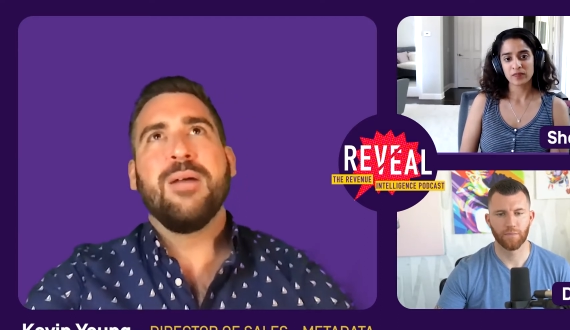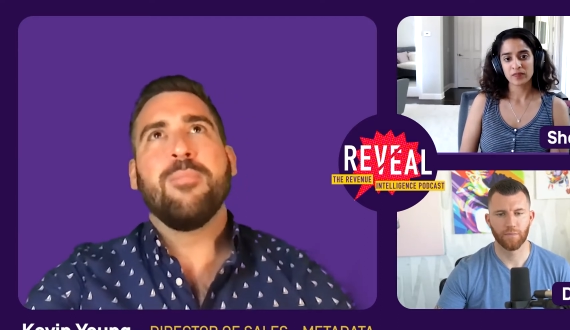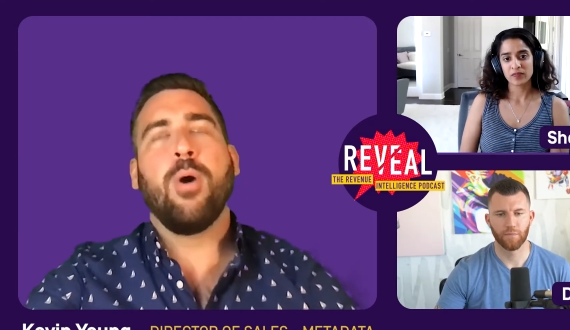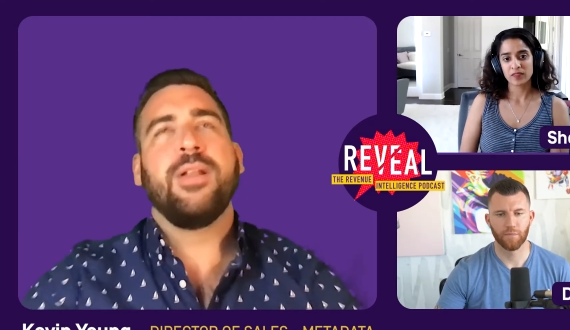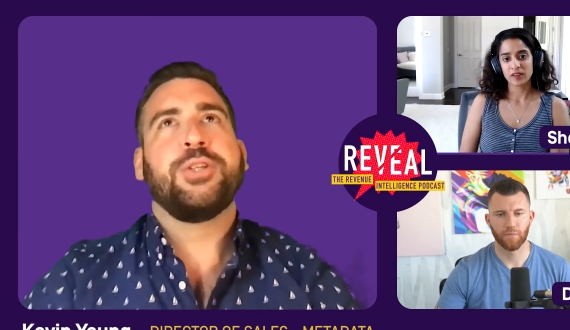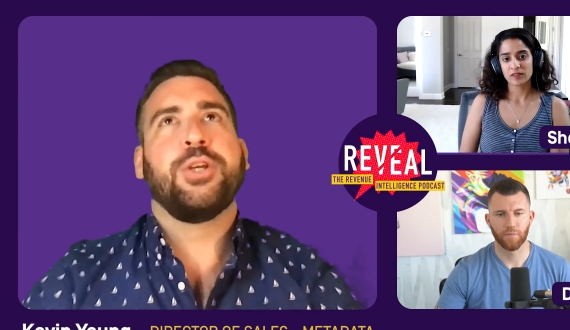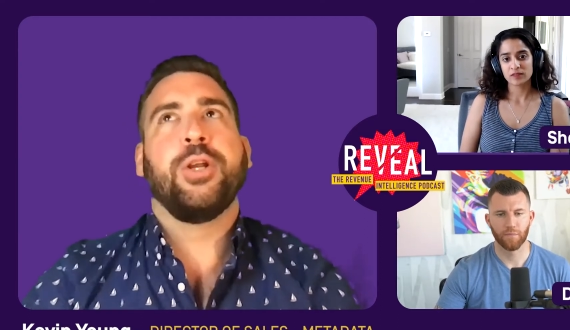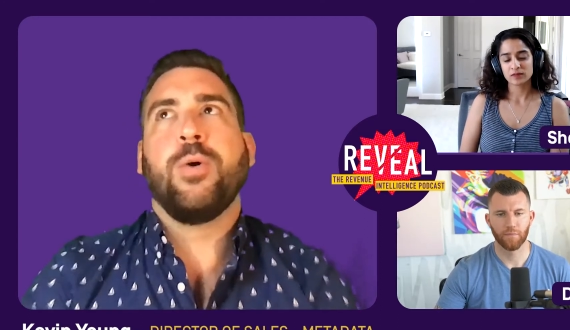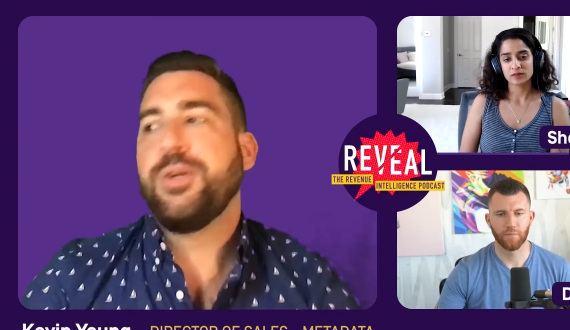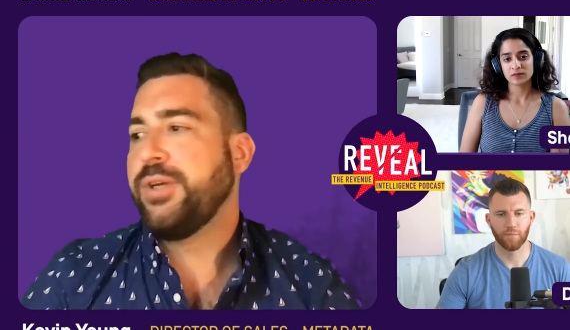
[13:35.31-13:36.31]
Speaker 1: Boy, that's a
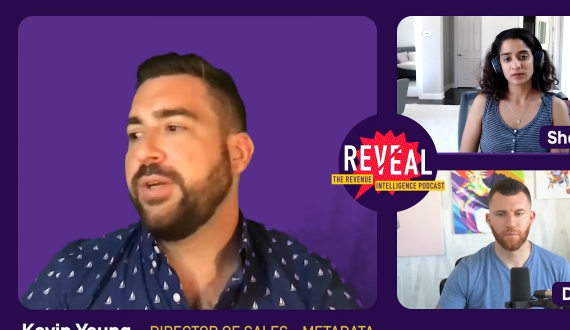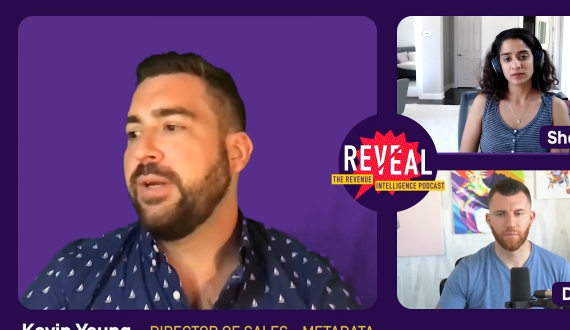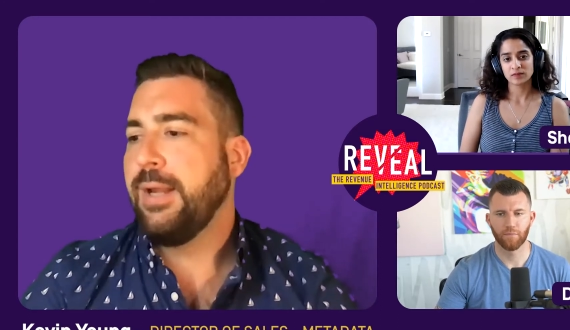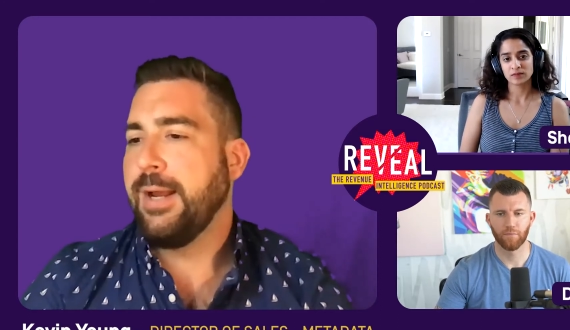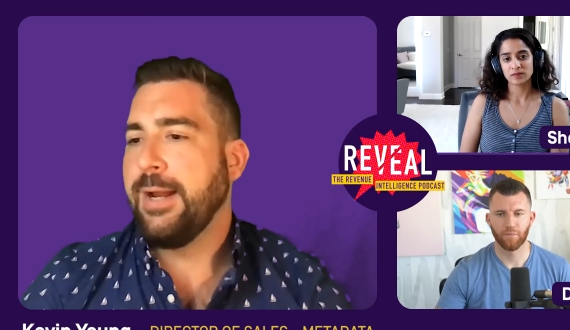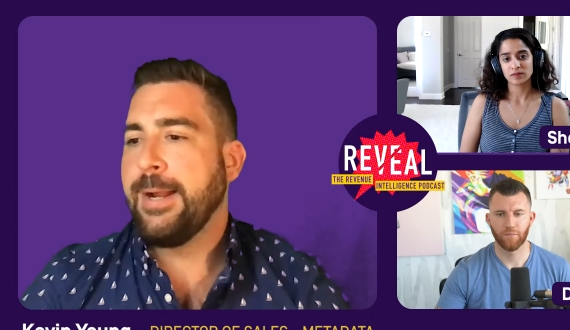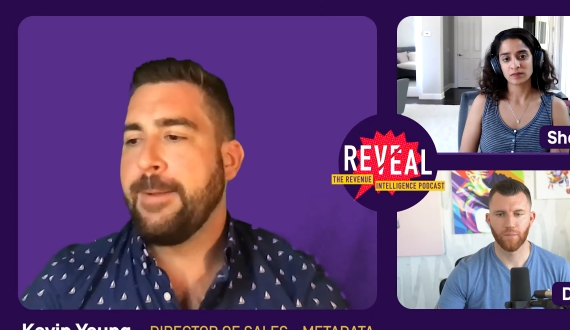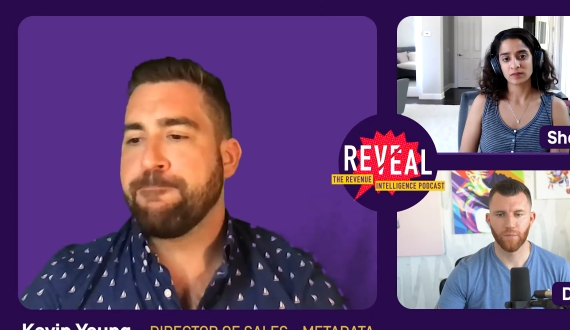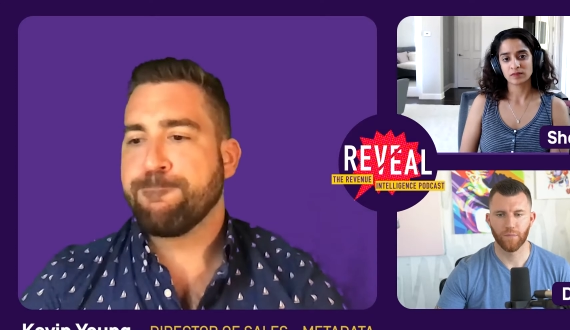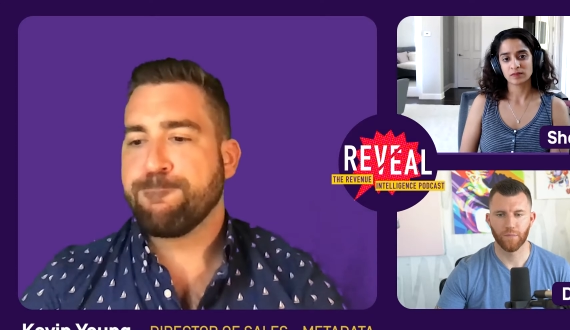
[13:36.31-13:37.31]
good question.
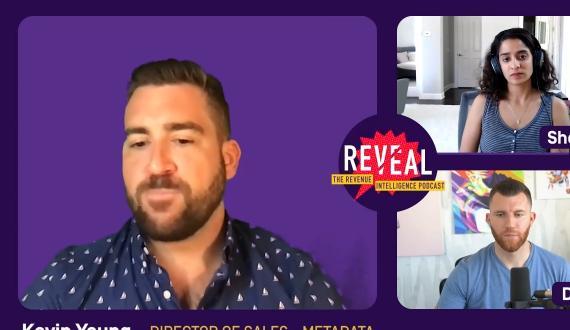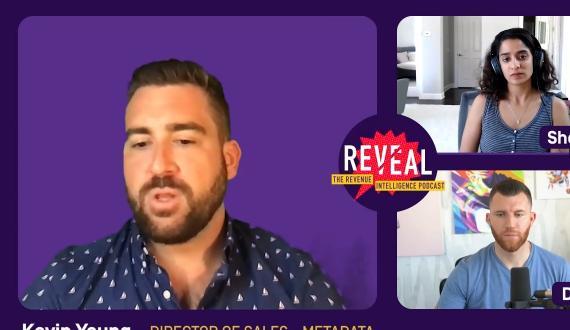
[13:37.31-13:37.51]
Um,